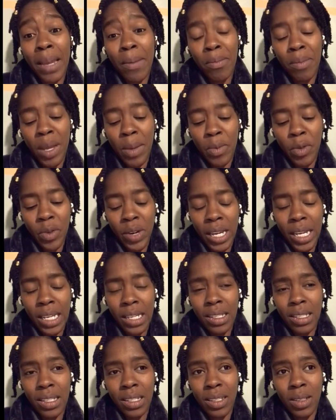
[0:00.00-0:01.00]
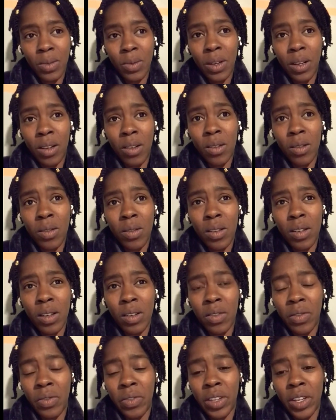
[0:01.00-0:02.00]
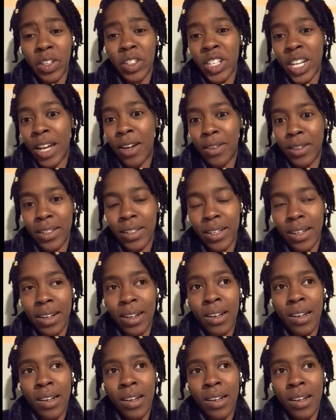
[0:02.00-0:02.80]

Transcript: memories as well of their childhood,